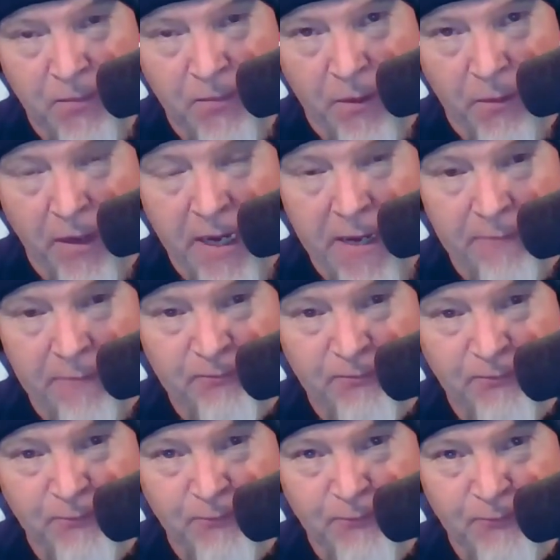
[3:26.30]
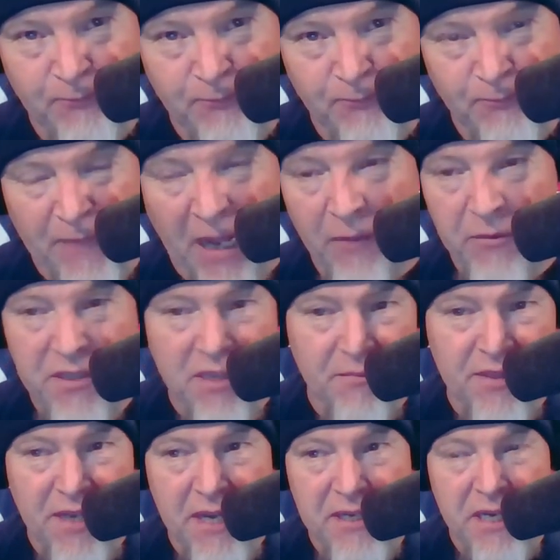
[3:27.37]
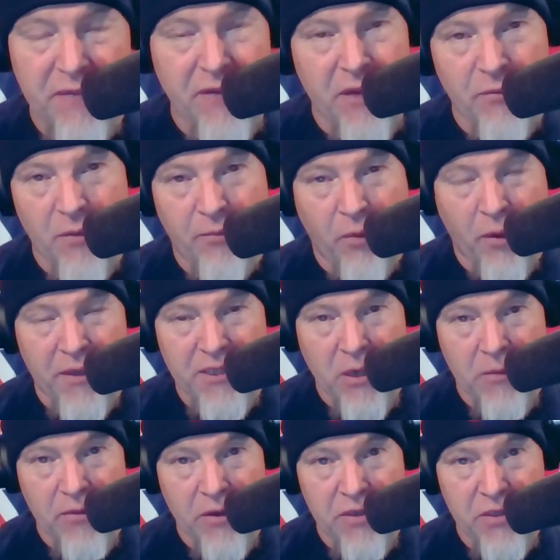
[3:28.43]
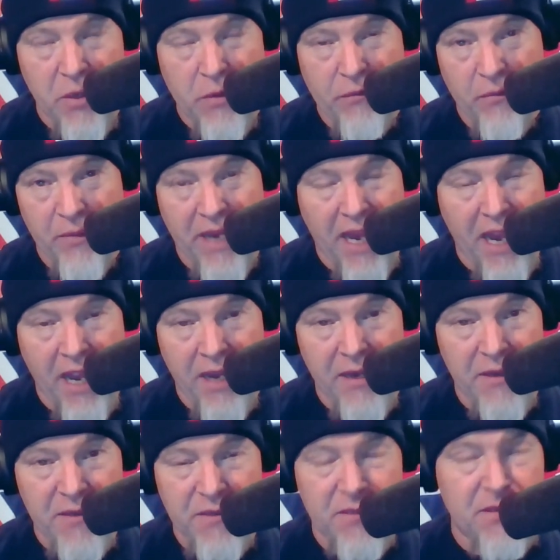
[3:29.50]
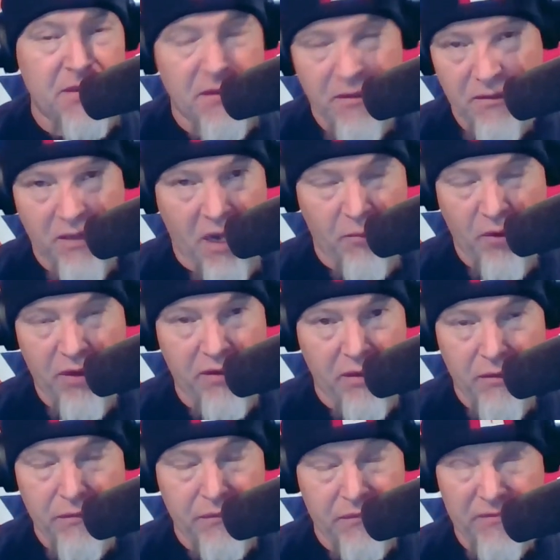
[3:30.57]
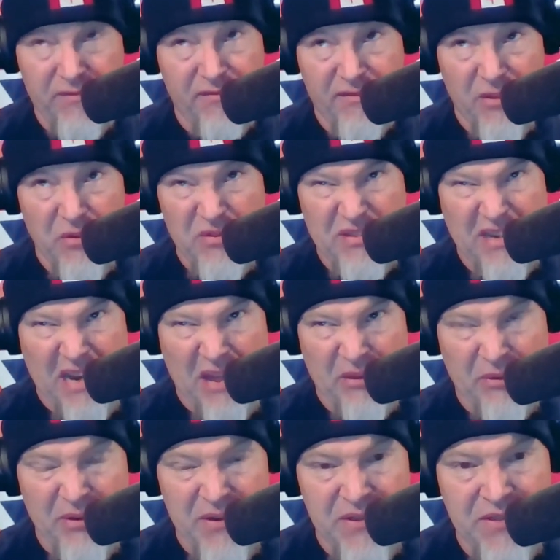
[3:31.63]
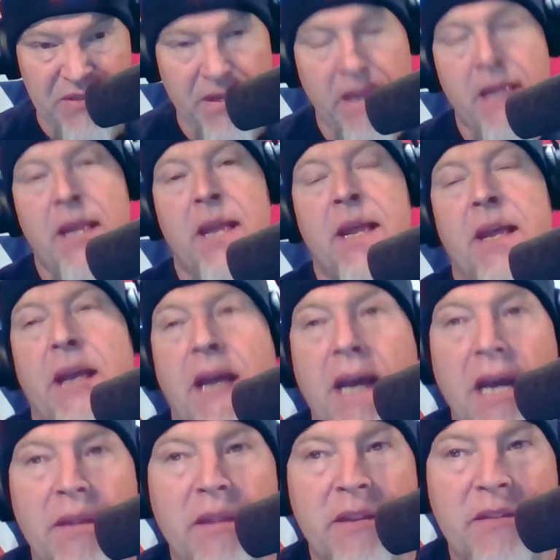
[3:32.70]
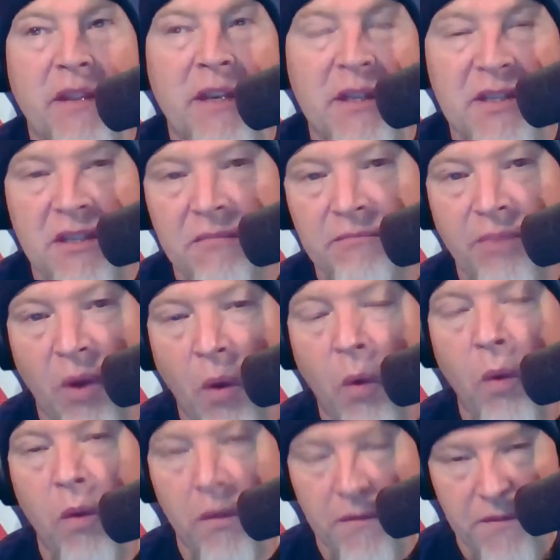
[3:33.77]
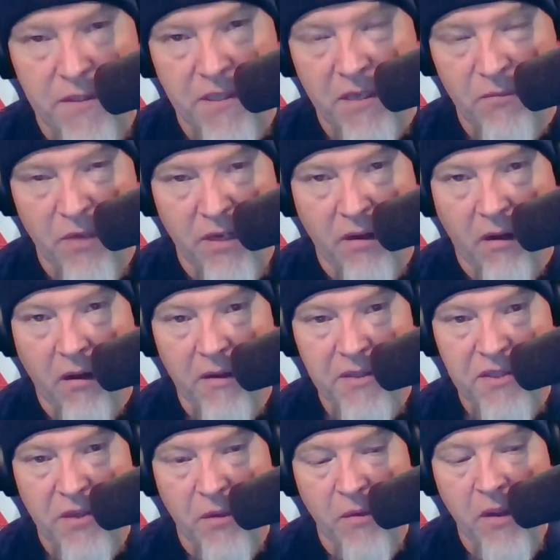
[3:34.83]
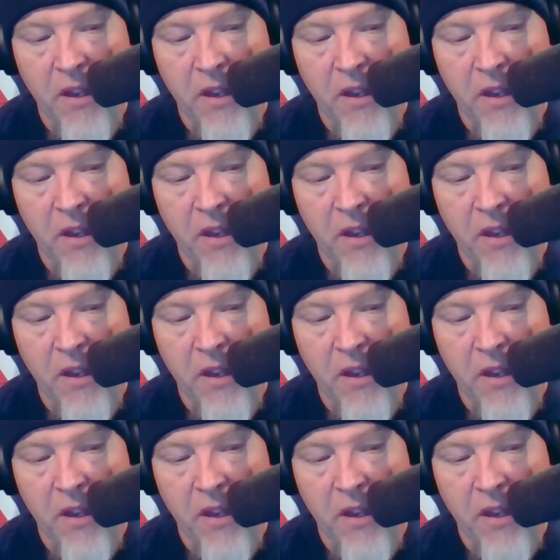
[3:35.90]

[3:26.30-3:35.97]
Right? Now, there's some CTV reports out there, too, from Canada's conglomerate of news gatherers. They did some polls in regards to